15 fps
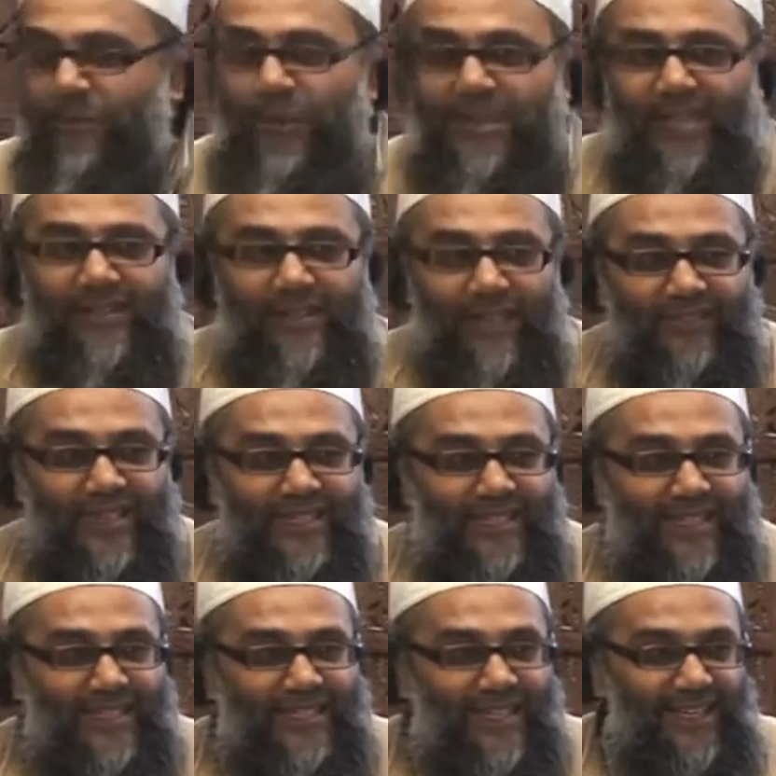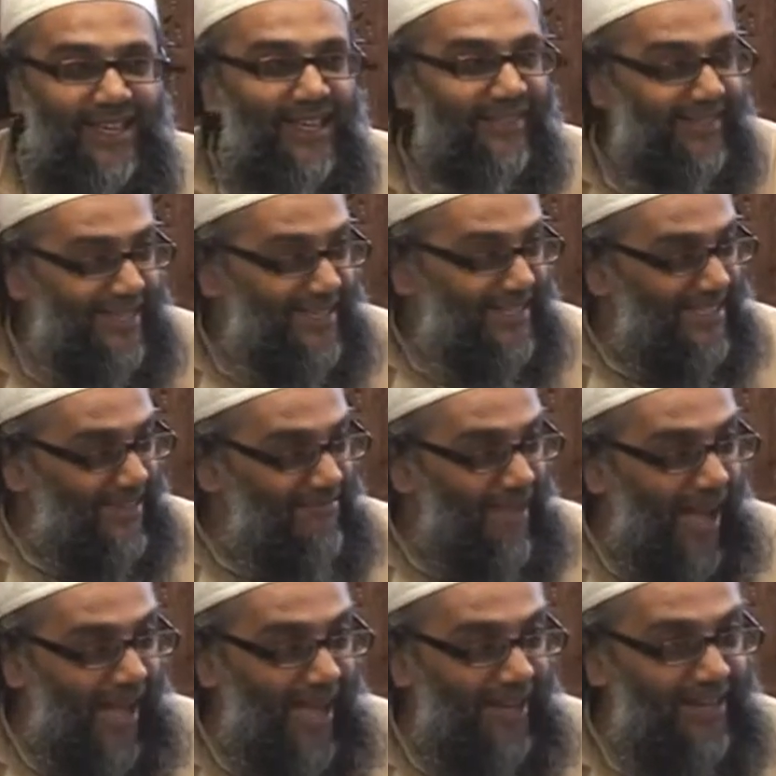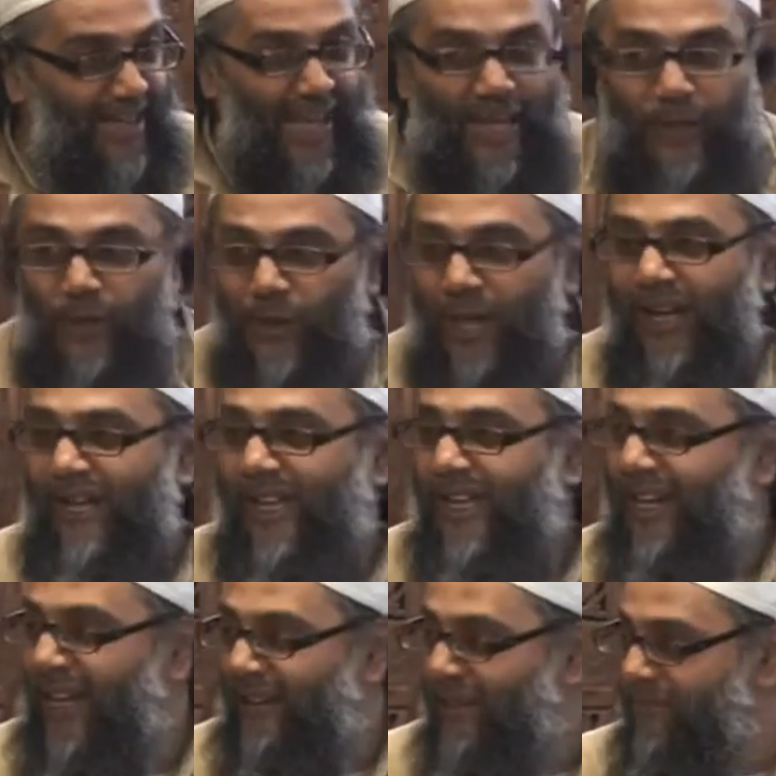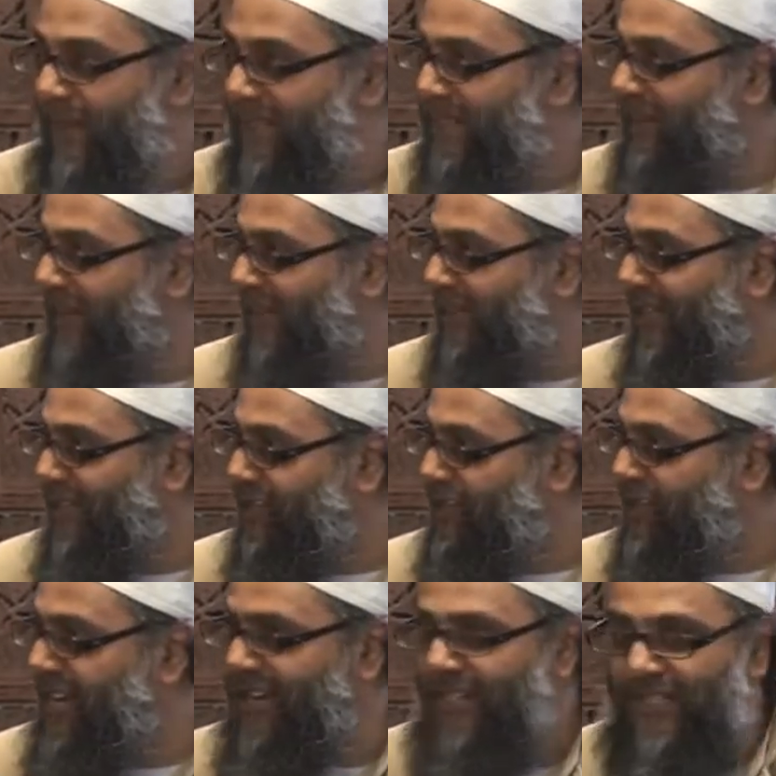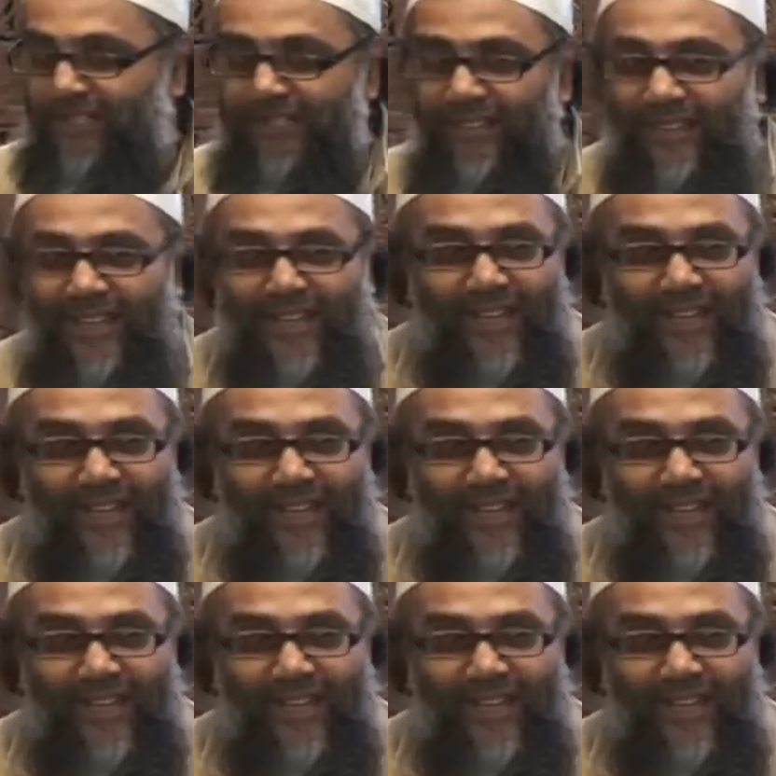if we think that this is a man, khayru khalqillah, the best of Allah's creation,